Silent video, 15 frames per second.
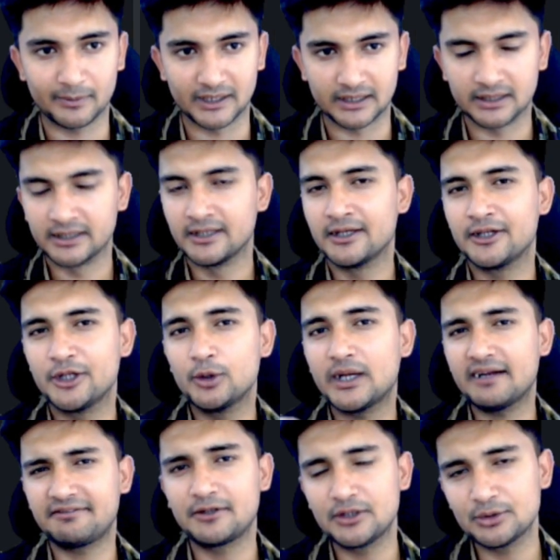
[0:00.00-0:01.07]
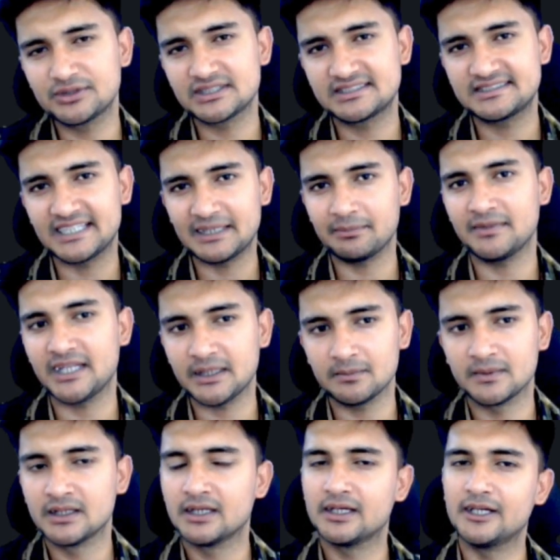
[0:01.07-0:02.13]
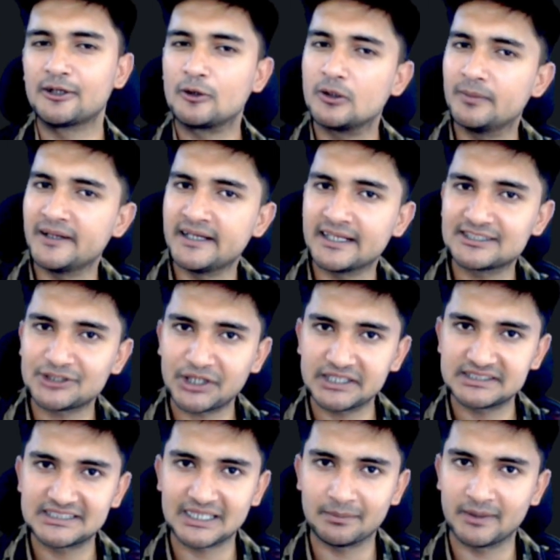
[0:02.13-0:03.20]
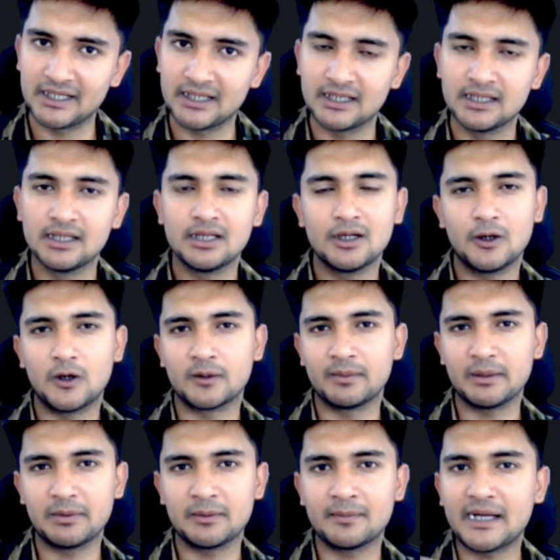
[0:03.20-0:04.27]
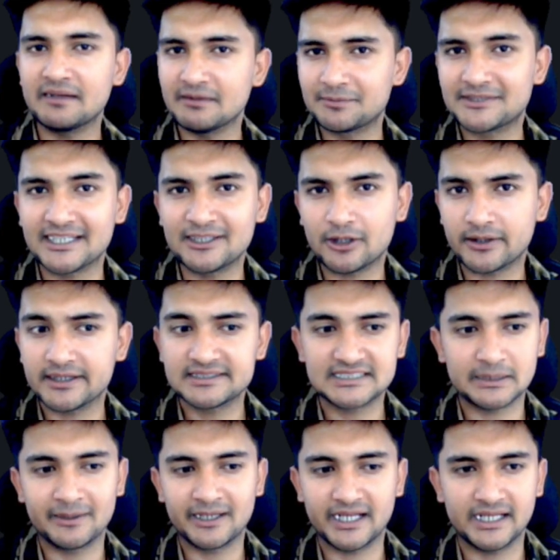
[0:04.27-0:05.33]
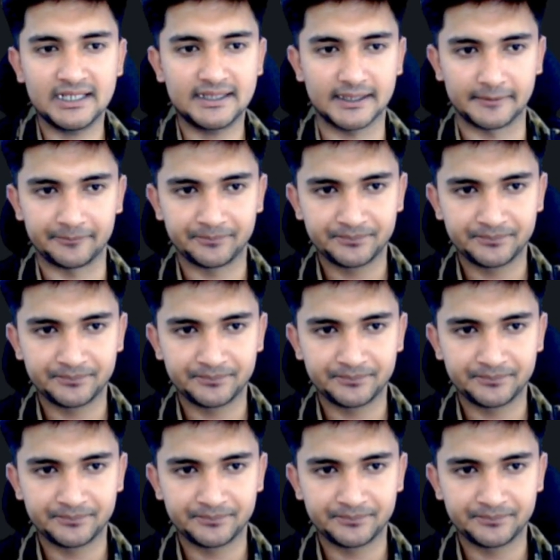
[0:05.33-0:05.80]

L. You have to use the same name. It could be index dot H T M L, or maybe my website dot H T M L, anything.